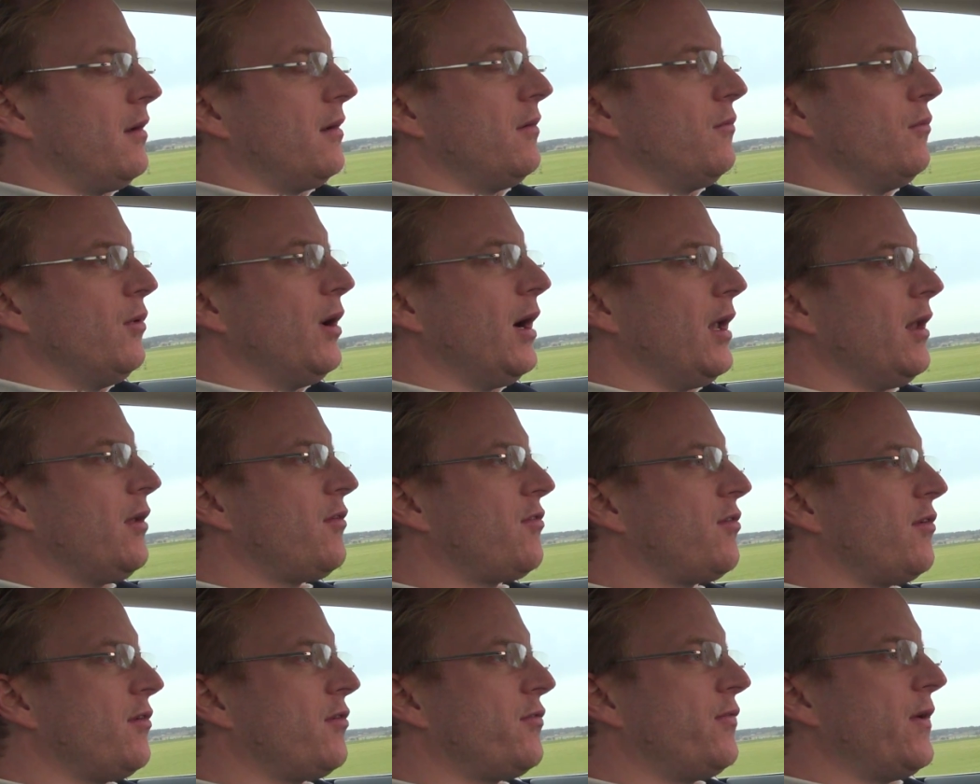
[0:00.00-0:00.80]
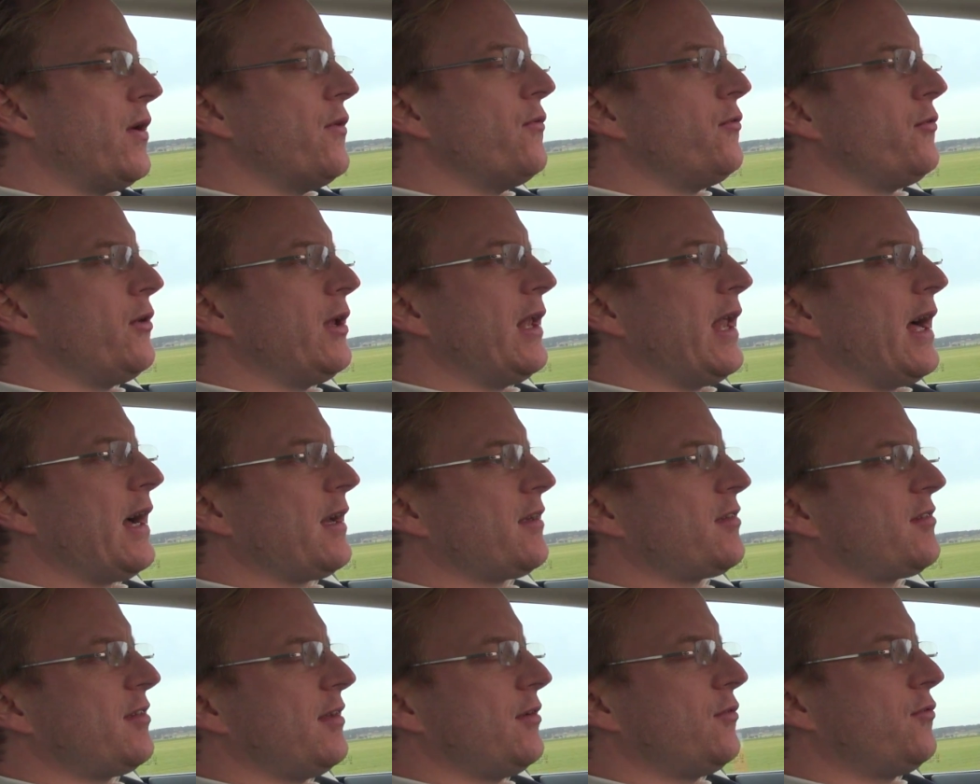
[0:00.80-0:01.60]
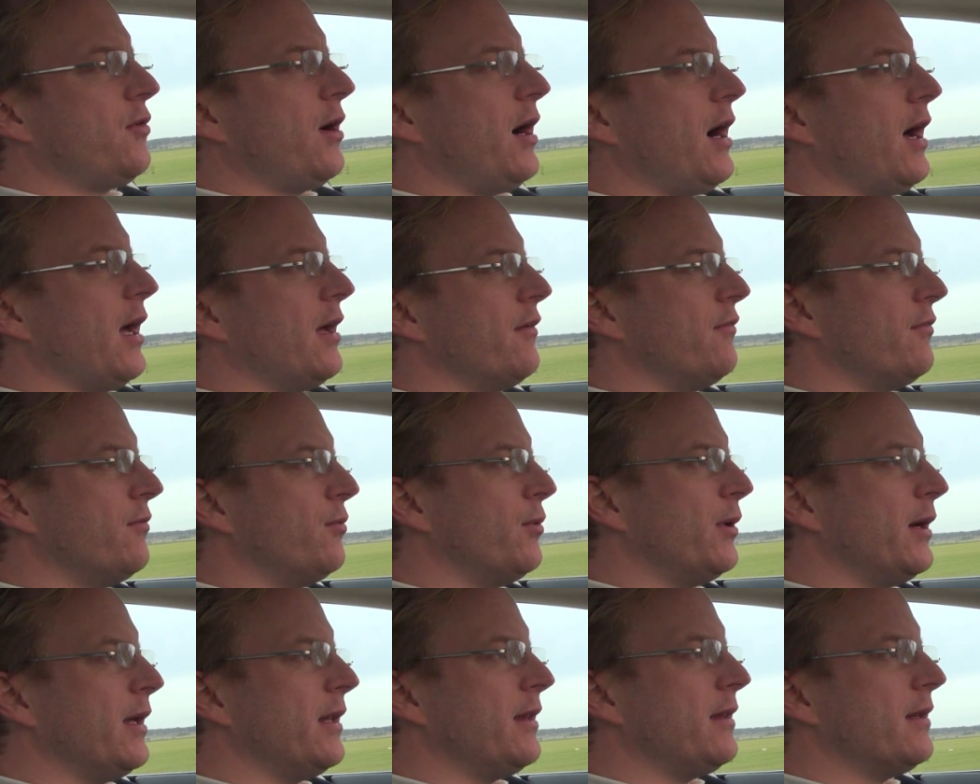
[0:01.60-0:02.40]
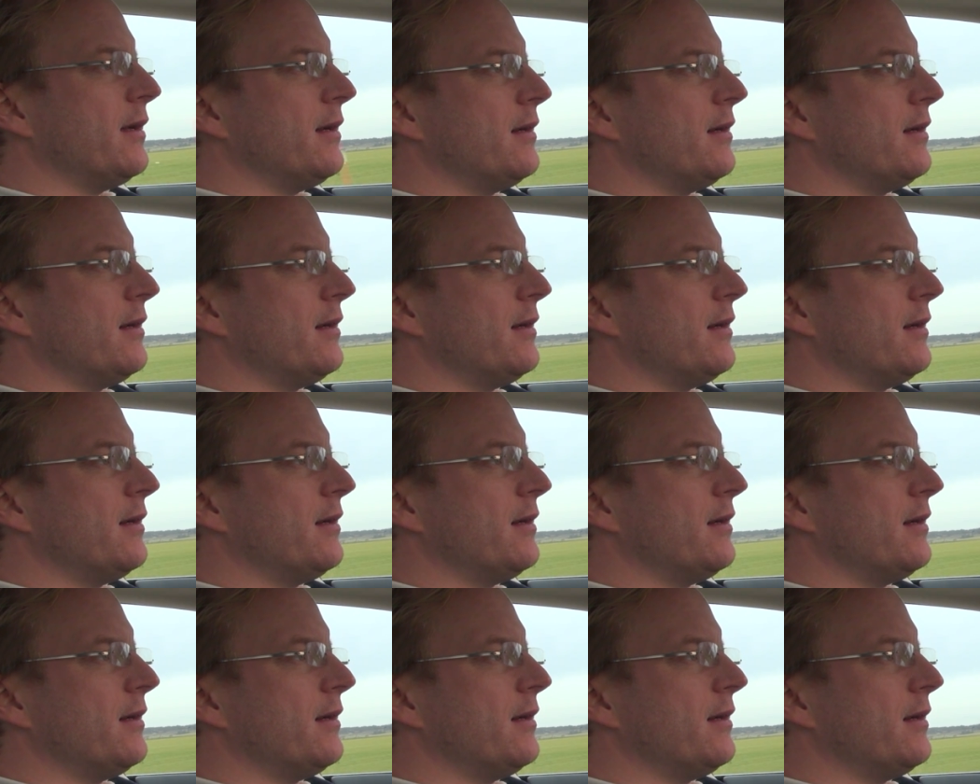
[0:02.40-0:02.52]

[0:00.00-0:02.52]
Well, it's very relaxing drive with